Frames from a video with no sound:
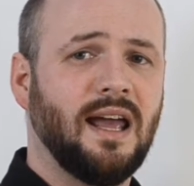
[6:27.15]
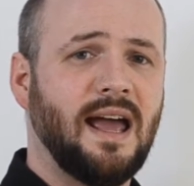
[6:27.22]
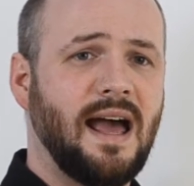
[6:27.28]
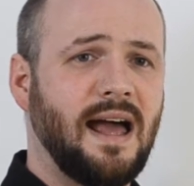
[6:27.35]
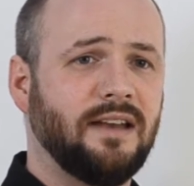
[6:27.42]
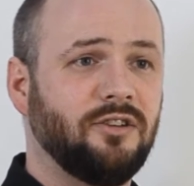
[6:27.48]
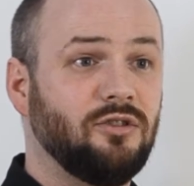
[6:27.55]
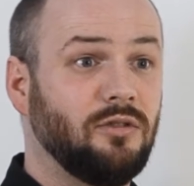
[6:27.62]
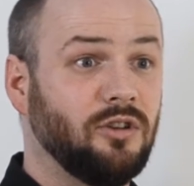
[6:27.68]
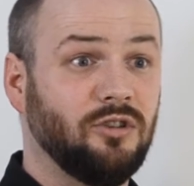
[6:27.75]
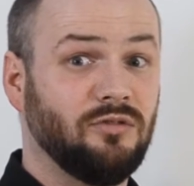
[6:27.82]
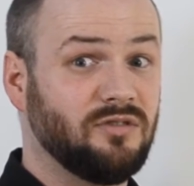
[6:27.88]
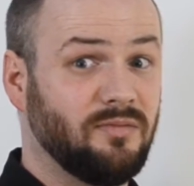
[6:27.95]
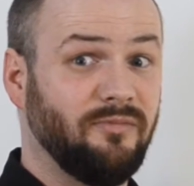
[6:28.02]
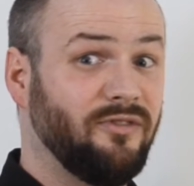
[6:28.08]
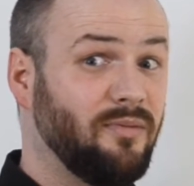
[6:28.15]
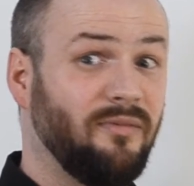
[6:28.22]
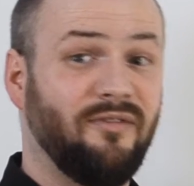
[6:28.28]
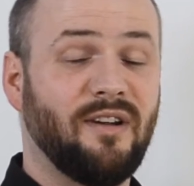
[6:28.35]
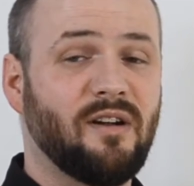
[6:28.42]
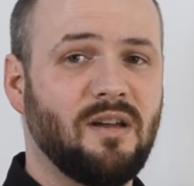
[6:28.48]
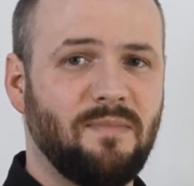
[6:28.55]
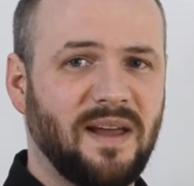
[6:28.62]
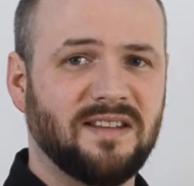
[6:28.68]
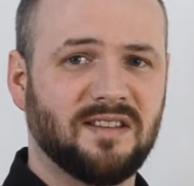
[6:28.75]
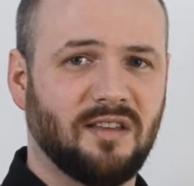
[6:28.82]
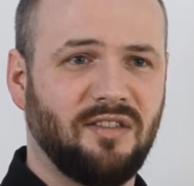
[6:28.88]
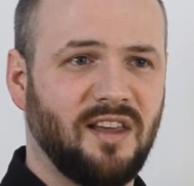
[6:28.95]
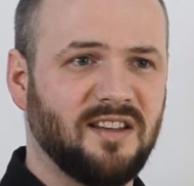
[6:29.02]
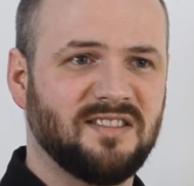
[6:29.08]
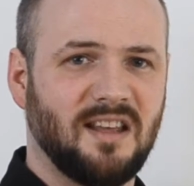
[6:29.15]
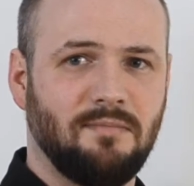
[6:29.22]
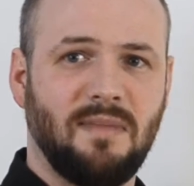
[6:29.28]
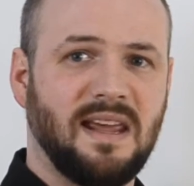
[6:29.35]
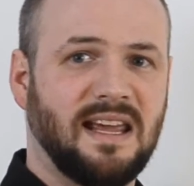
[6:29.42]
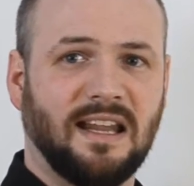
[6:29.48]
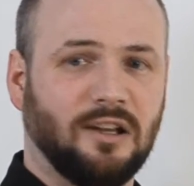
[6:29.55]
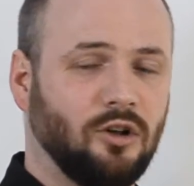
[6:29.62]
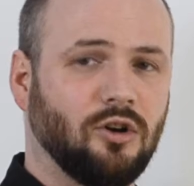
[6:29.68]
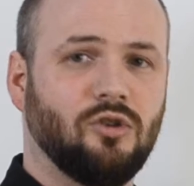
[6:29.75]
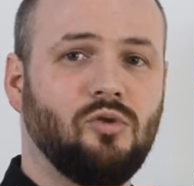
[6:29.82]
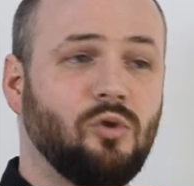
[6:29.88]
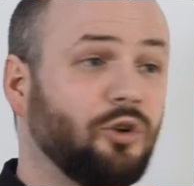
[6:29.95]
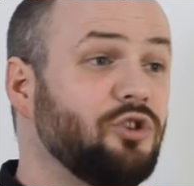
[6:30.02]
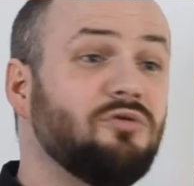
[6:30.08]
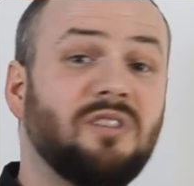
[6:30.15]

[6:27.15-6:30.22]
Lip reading: And you can do some very basic things that make it look cool.